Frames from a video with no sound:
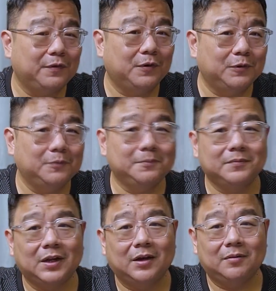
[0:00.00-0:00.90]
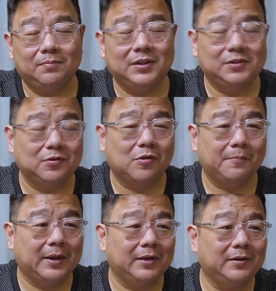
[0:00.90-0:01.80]
phone, uh, please do
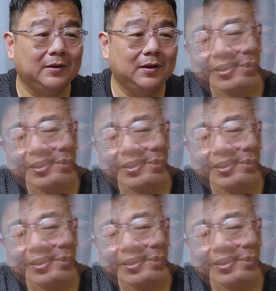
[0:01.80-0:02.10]
comment.